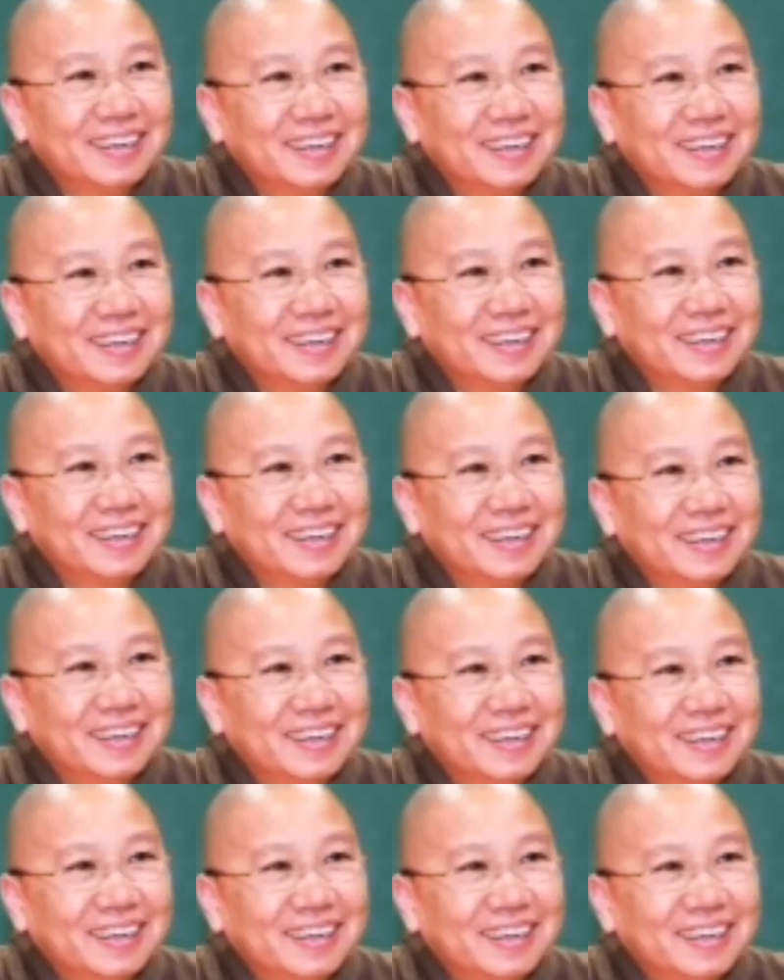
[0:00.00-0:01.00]

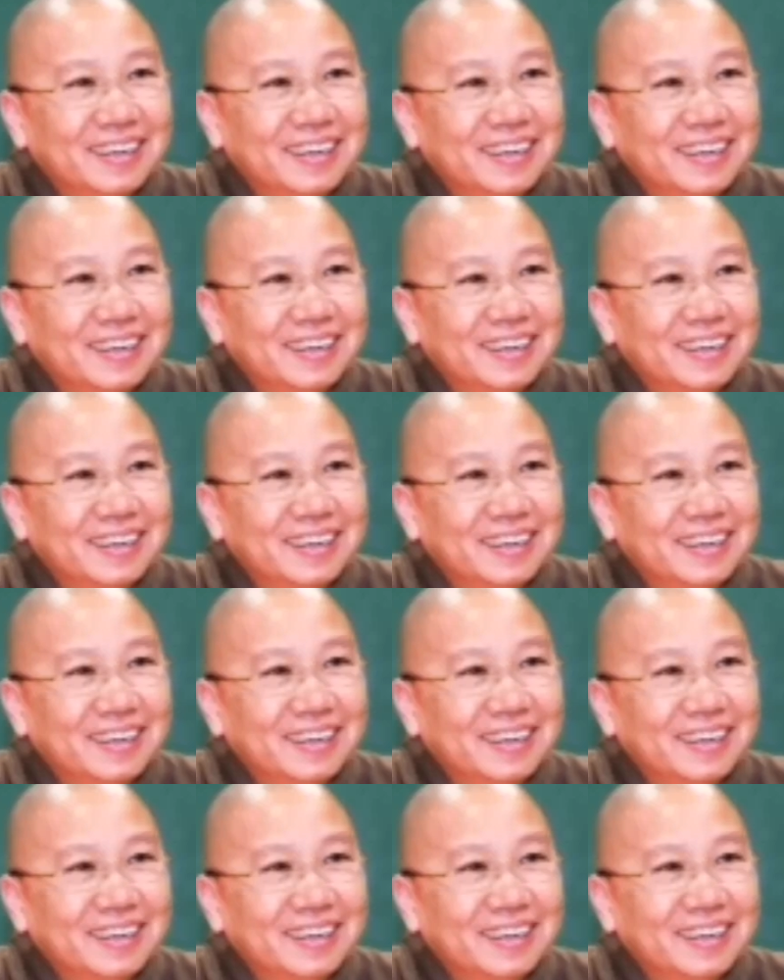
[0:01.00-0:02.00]

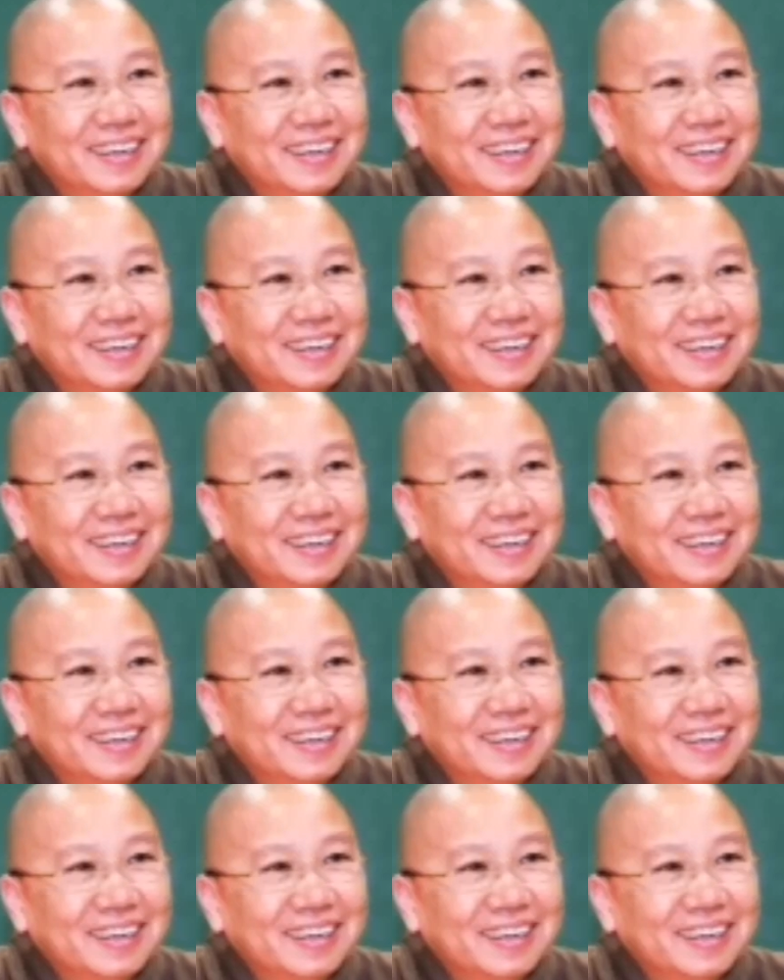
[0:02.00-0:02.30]
[no speech]